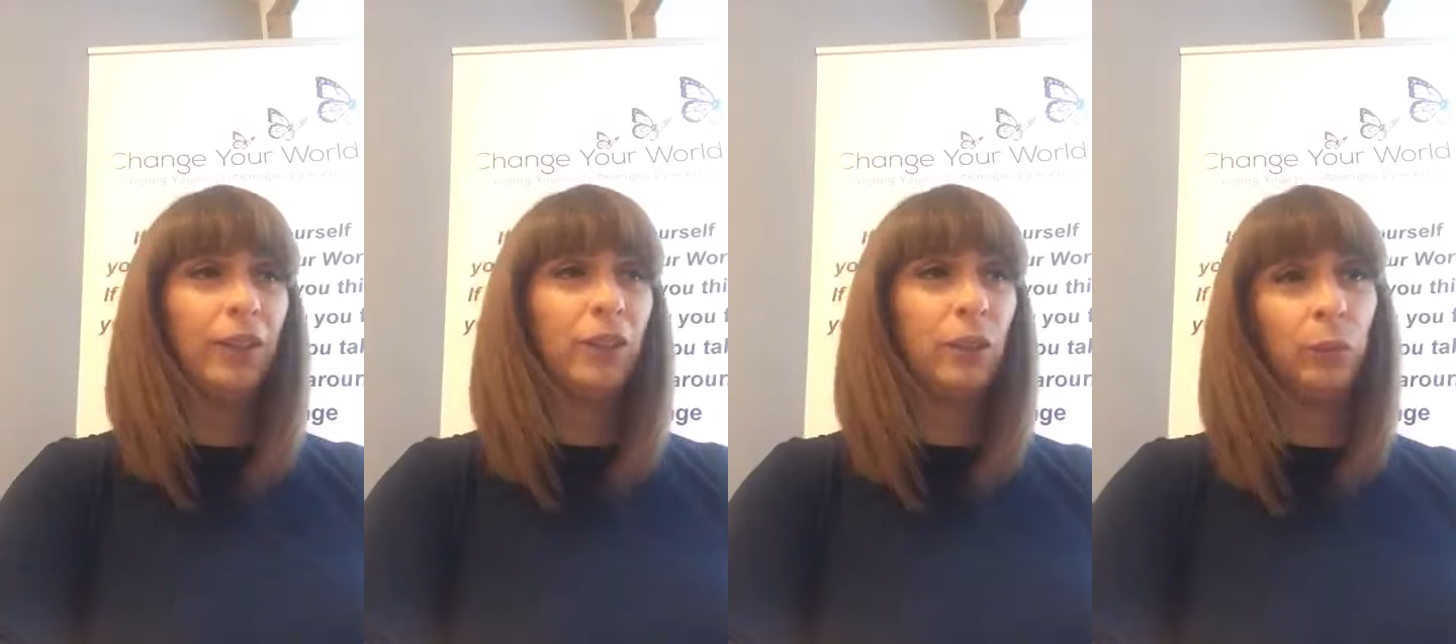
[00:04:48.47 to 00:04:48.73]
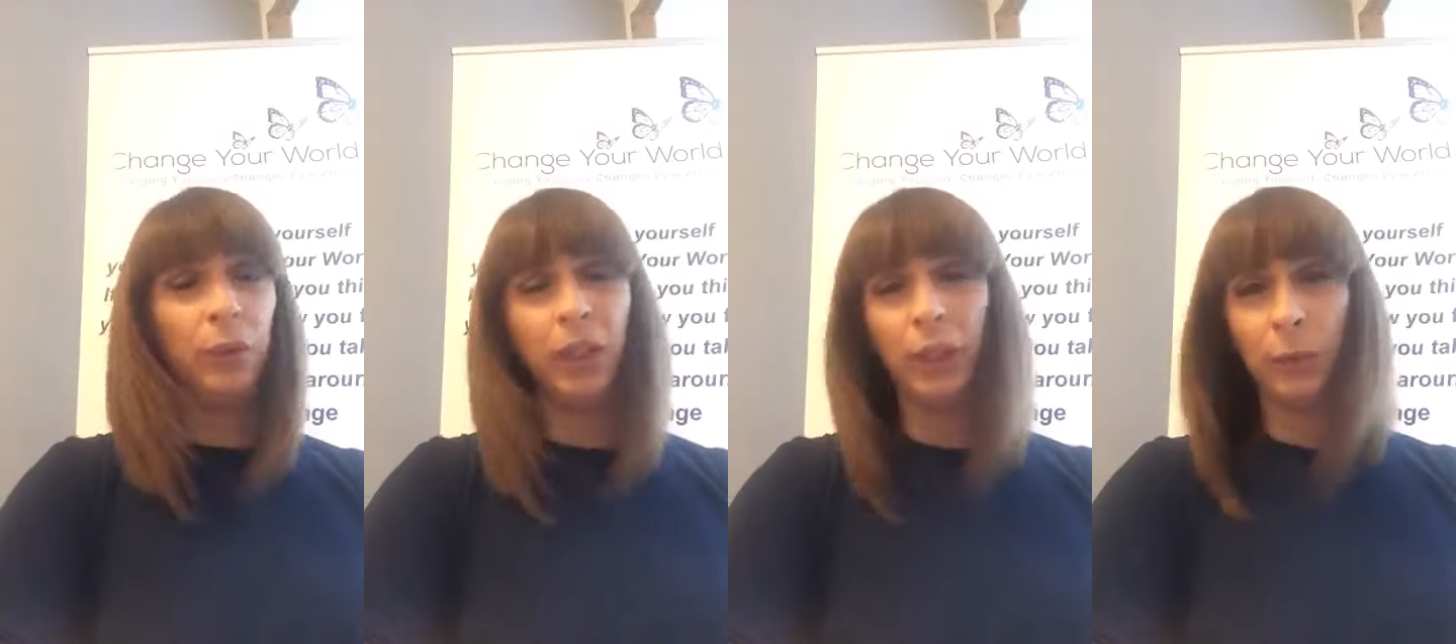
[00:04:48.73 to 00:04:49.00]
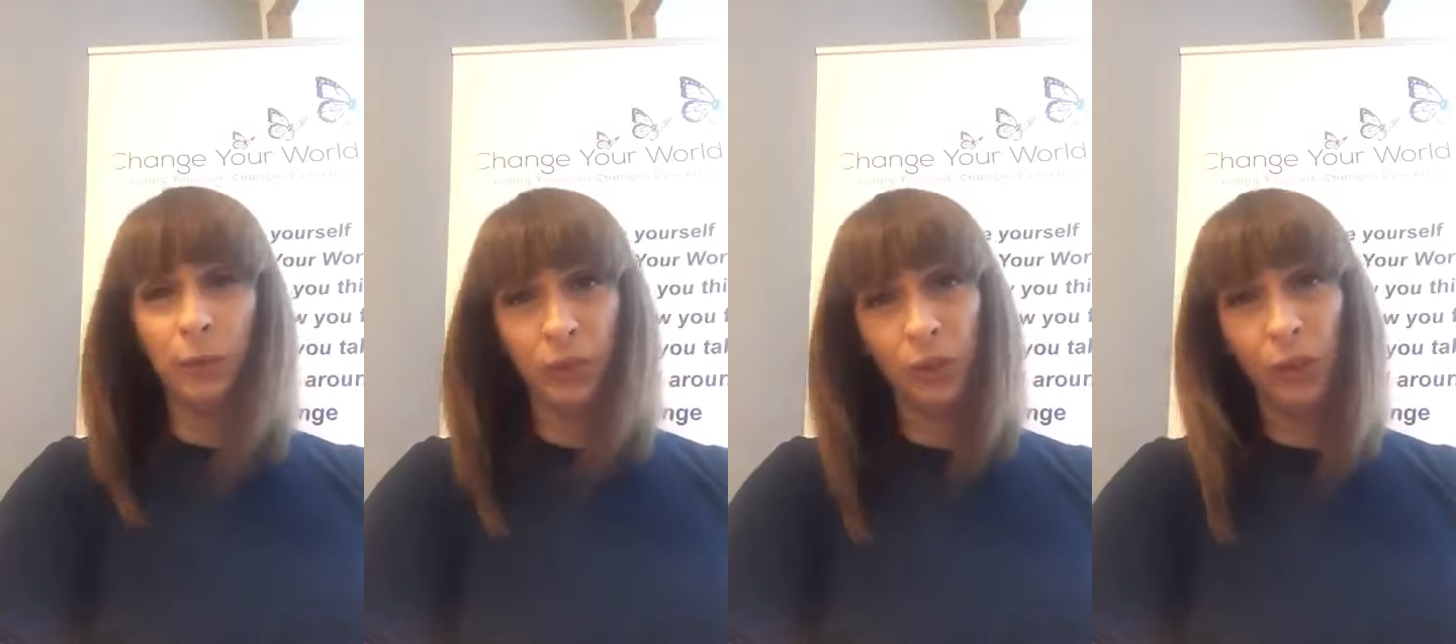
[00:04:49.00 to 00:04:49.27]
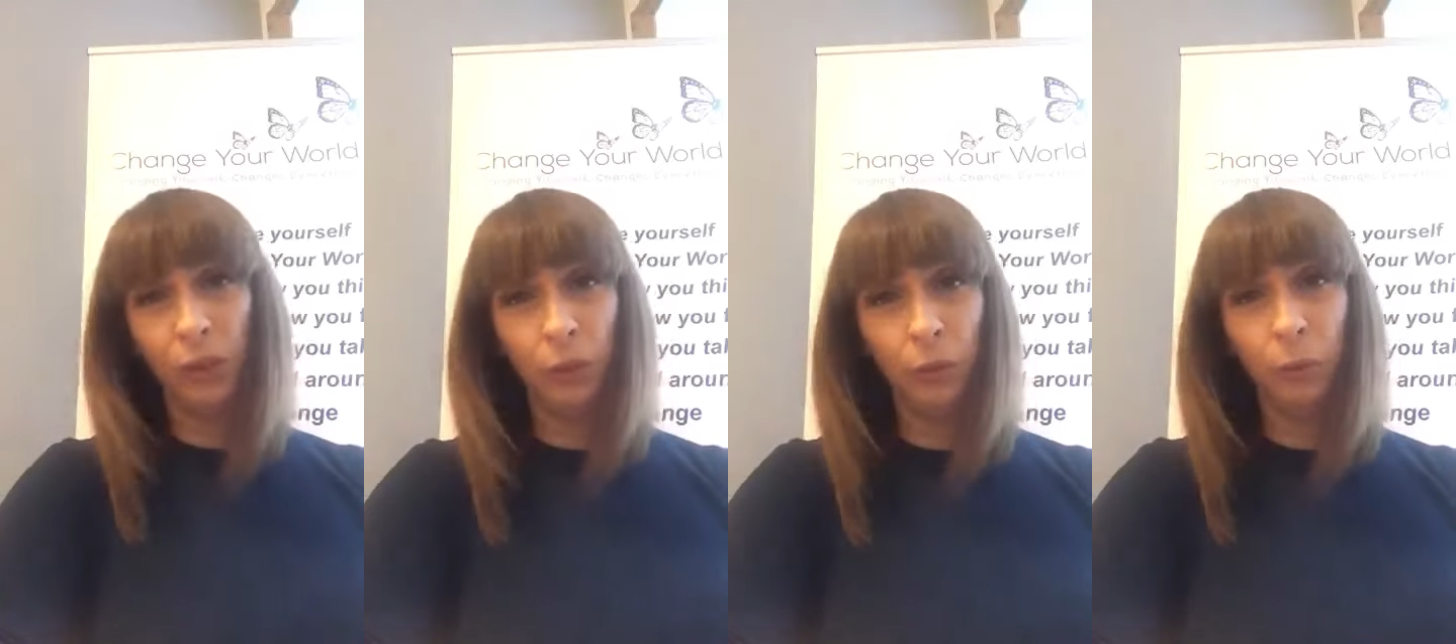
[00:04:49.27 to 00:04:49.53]
to be able to
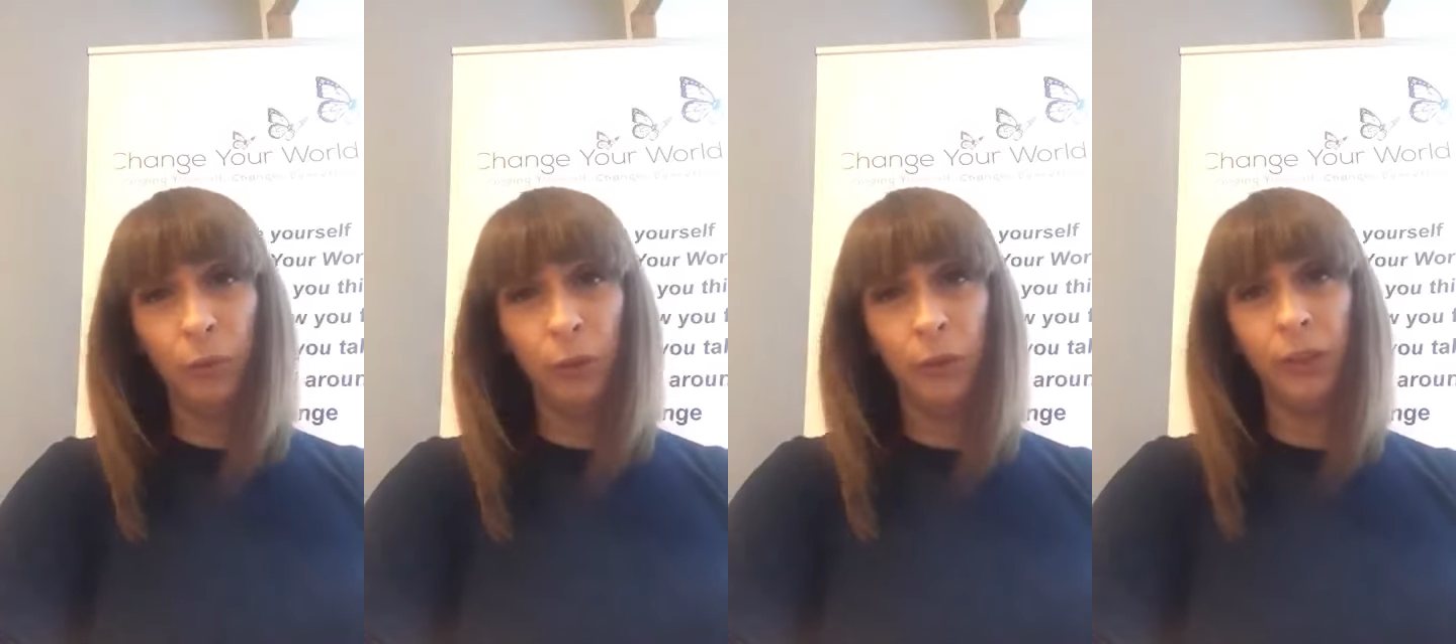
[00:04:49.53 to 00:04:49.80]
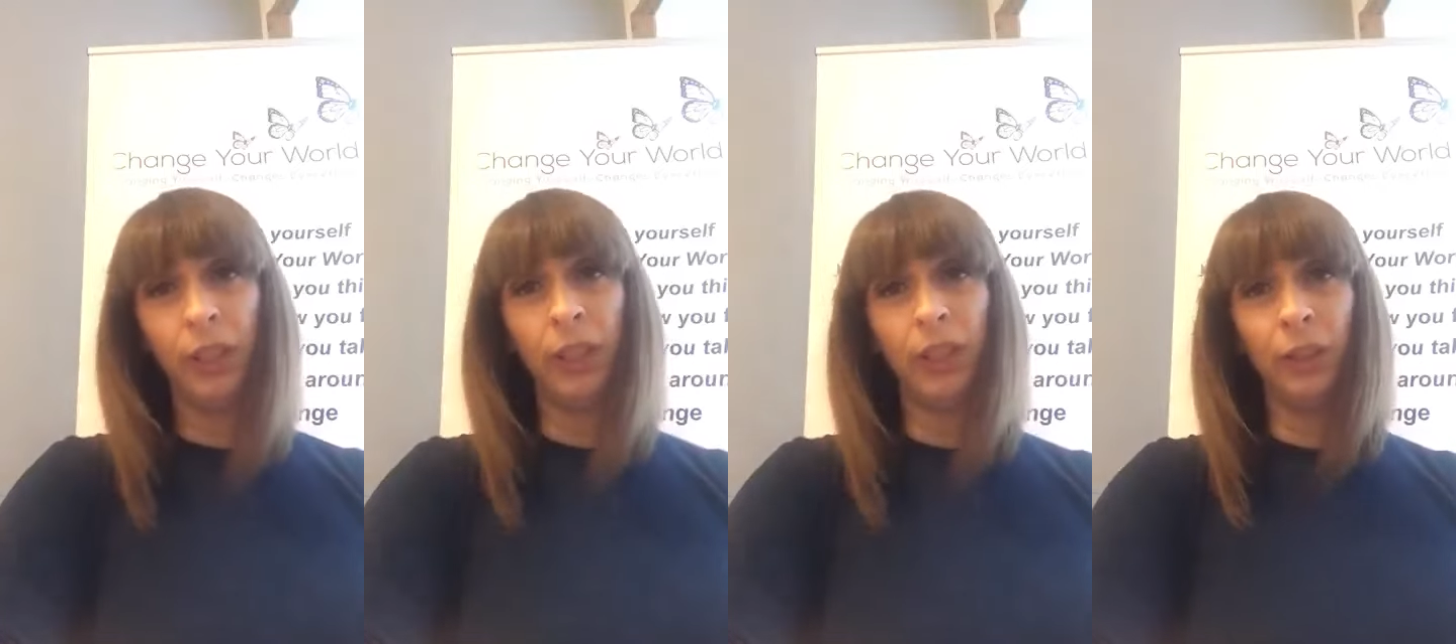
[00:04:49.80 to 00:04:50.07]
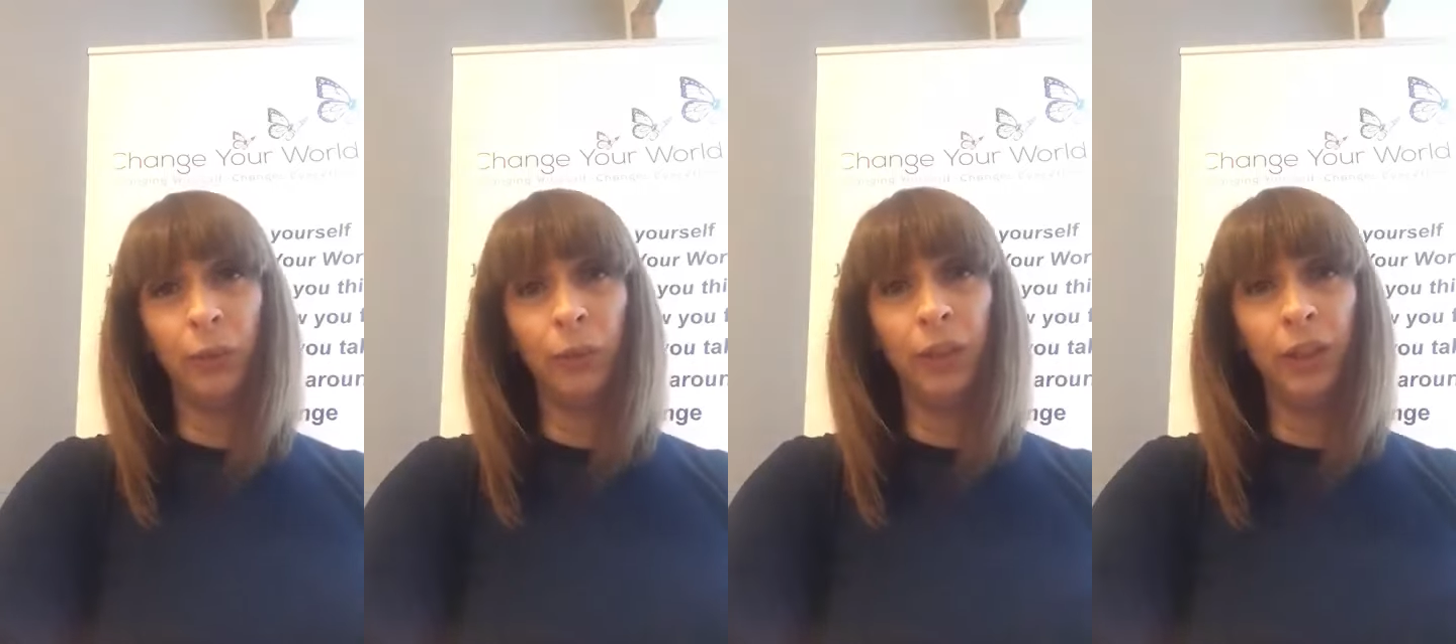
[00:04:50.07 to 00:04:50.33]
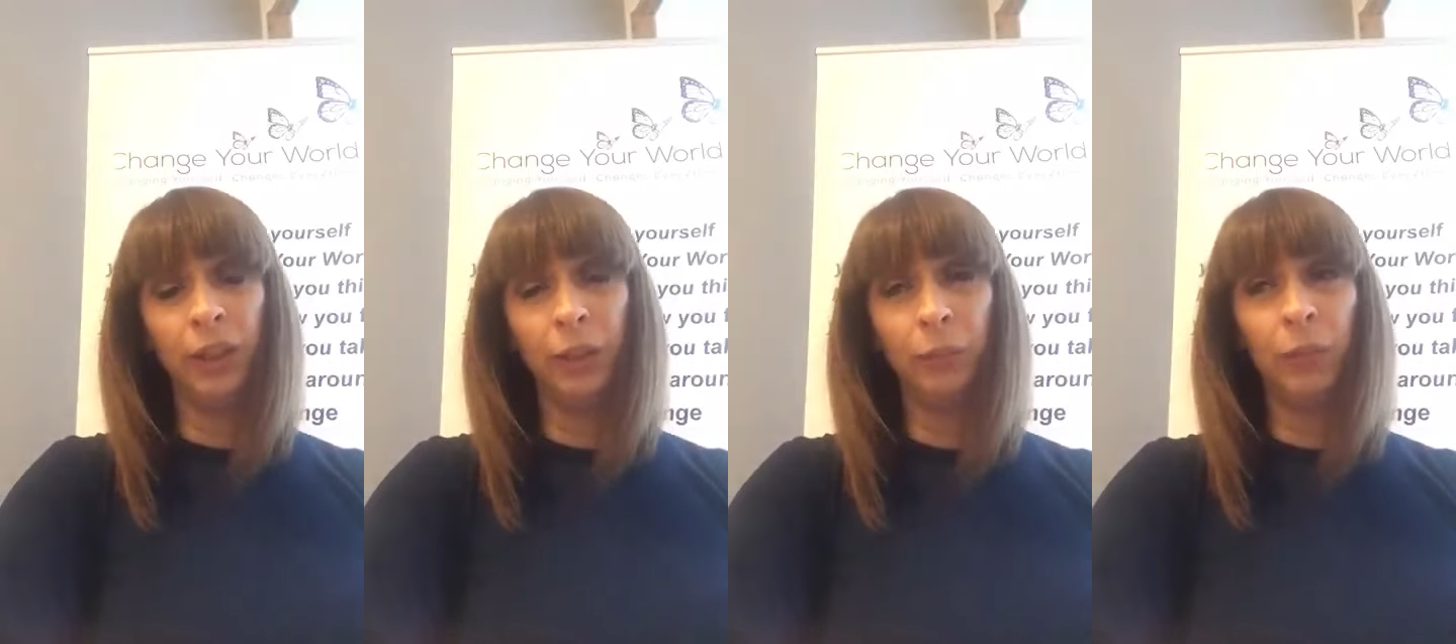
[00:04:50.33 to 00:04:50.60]
communicate
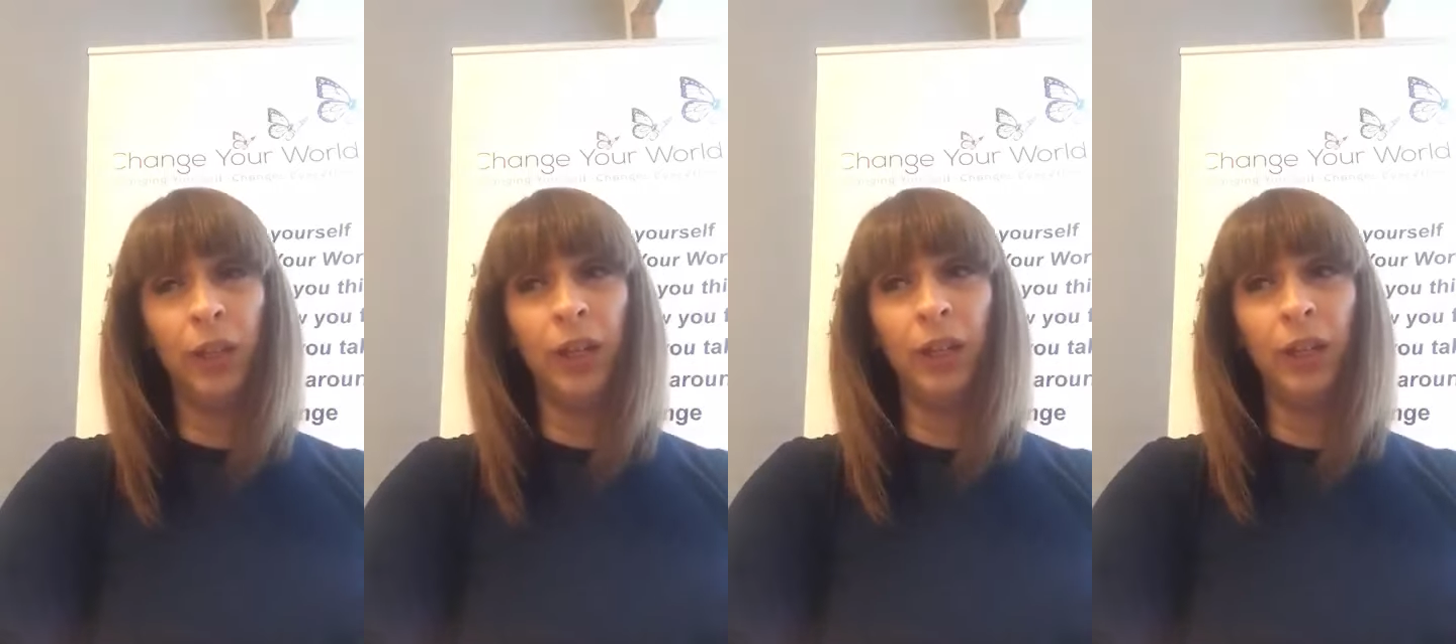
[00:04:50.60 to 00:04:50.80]
with him.